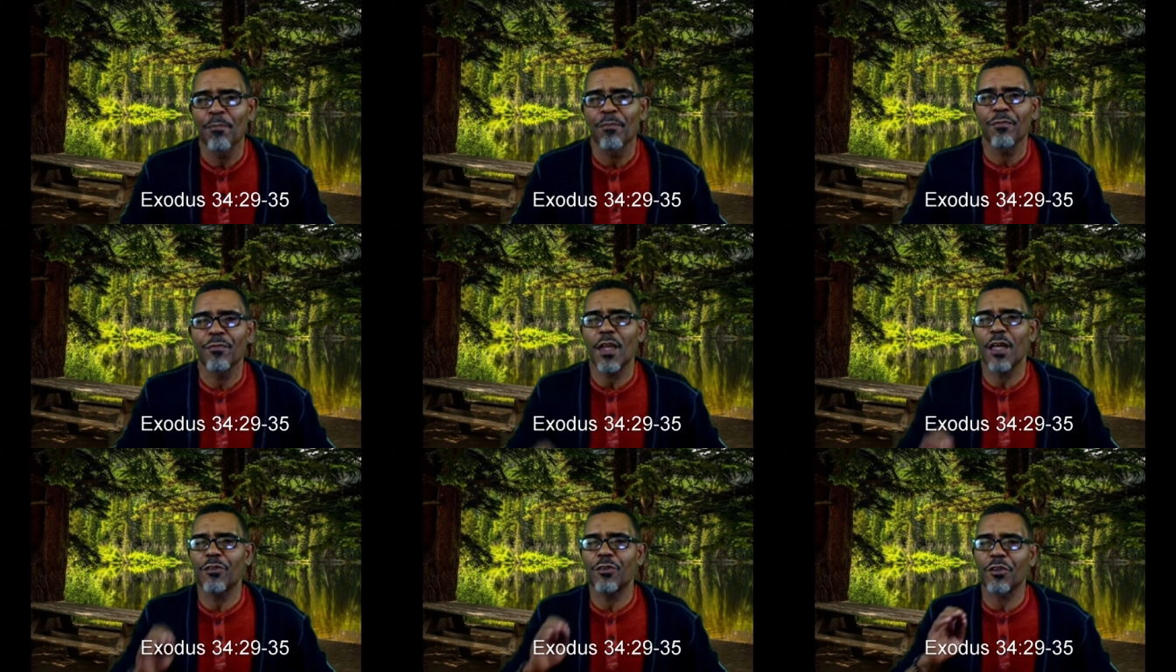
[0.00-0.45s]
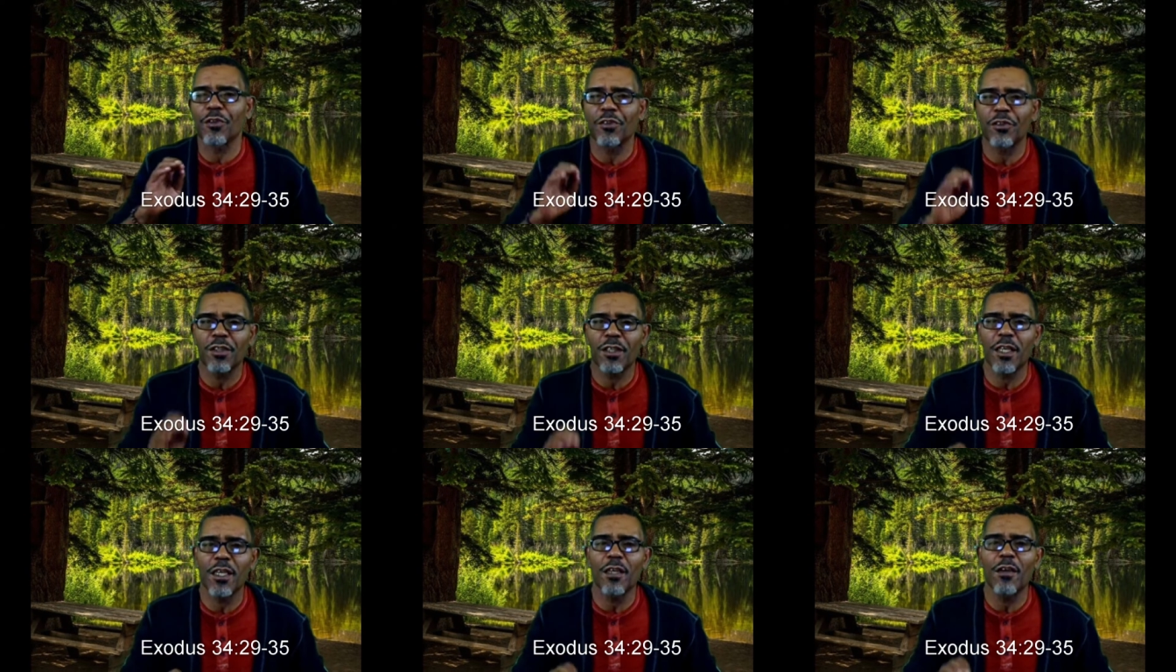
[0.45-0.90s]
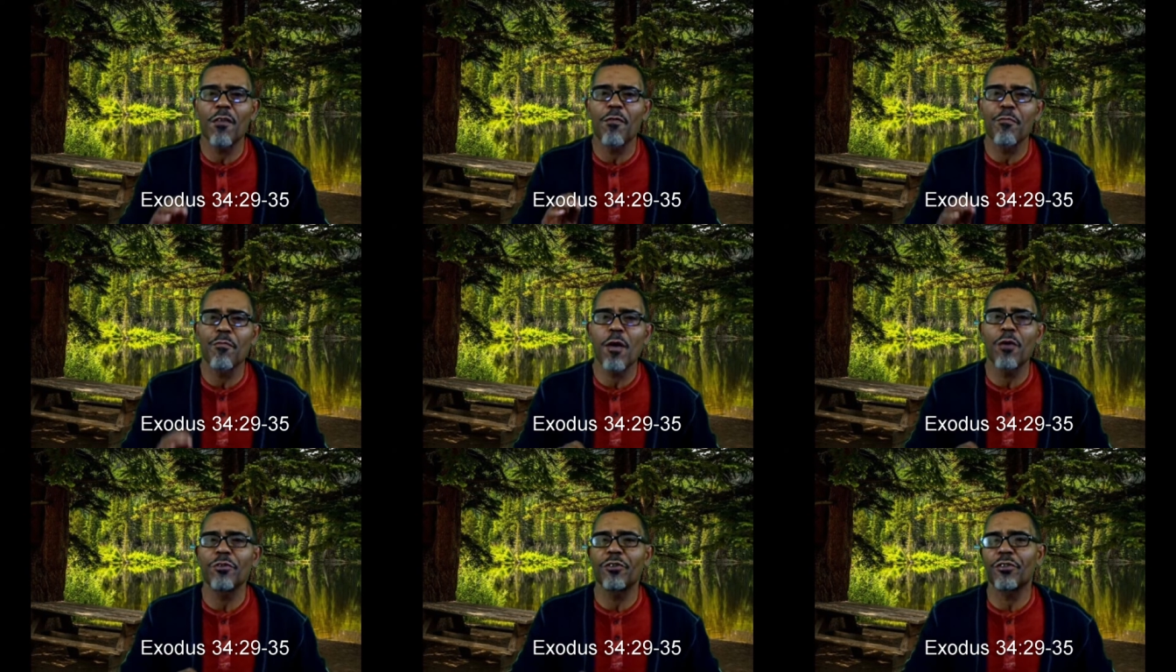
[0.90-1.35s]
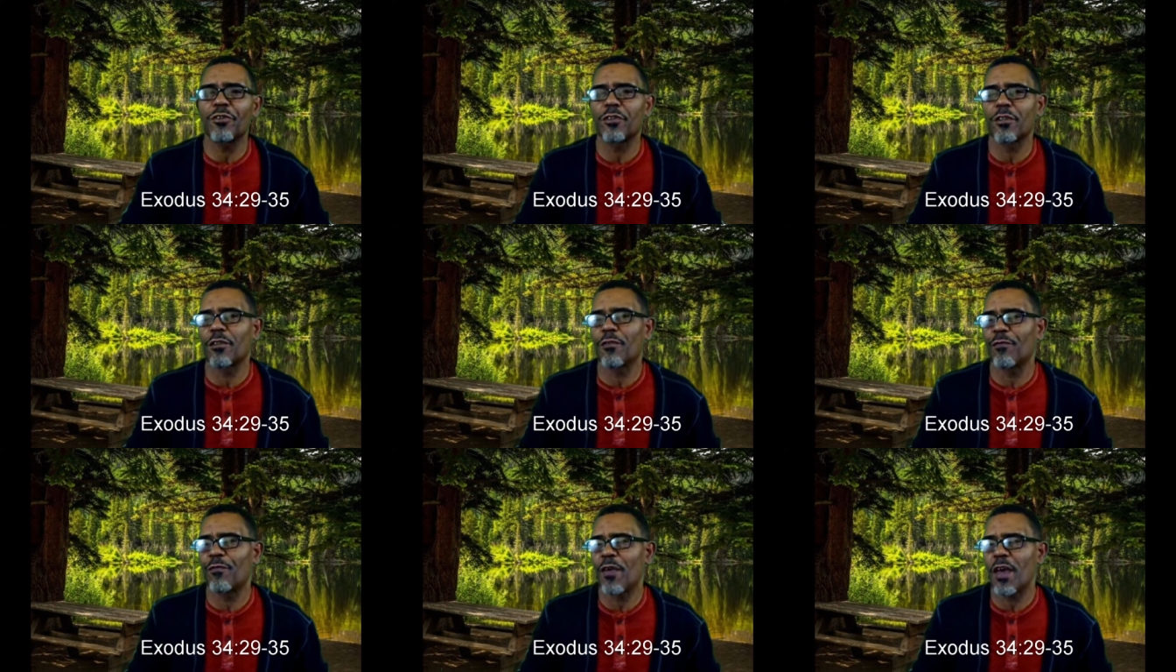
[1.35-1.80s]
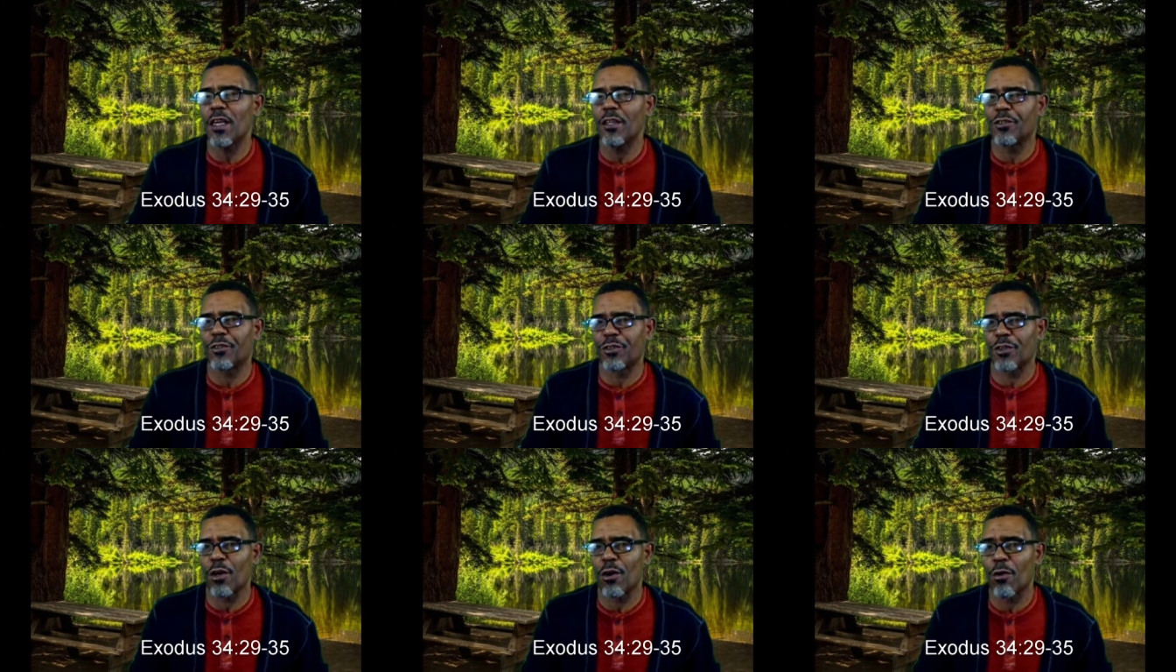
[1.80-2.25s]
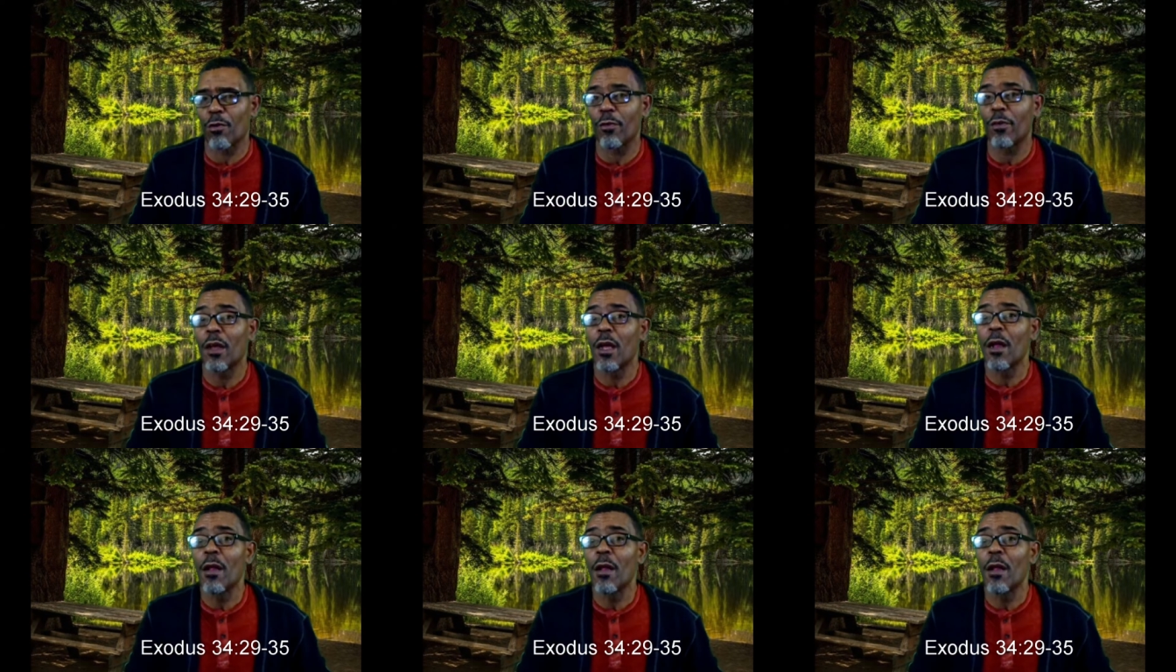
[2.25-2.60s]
that the skin of Moses' face shone,